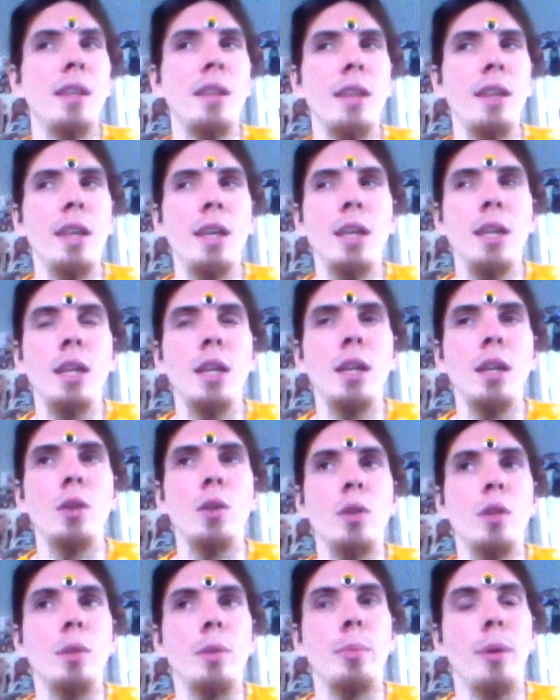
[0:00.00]
I think,
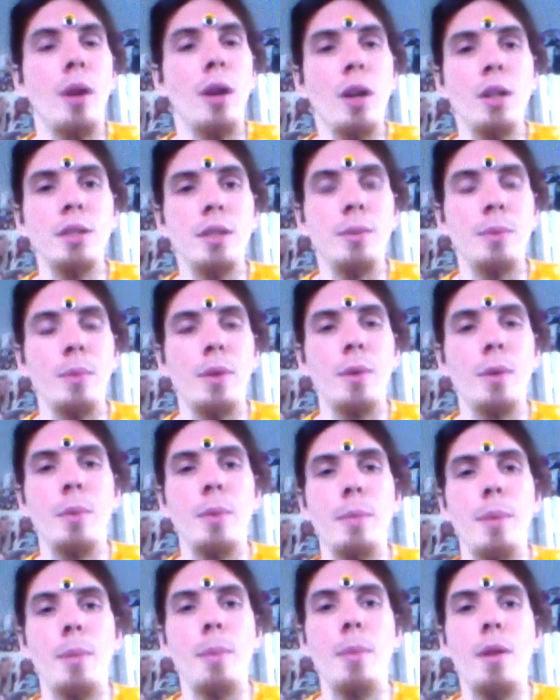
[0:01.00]
or
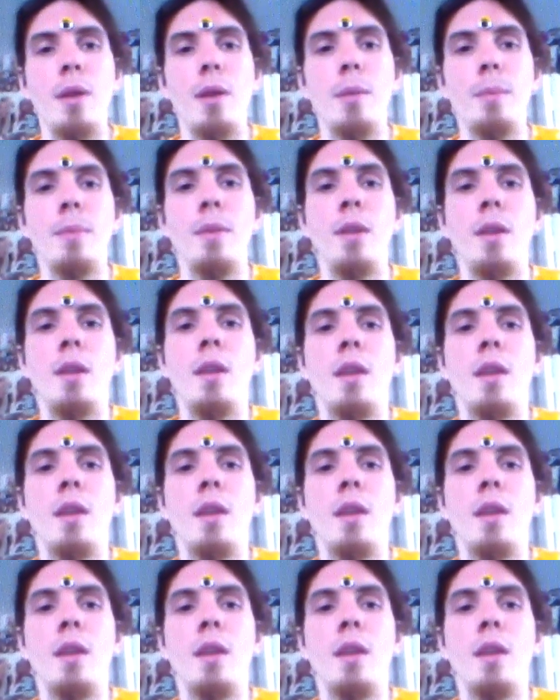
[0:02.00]
my mom,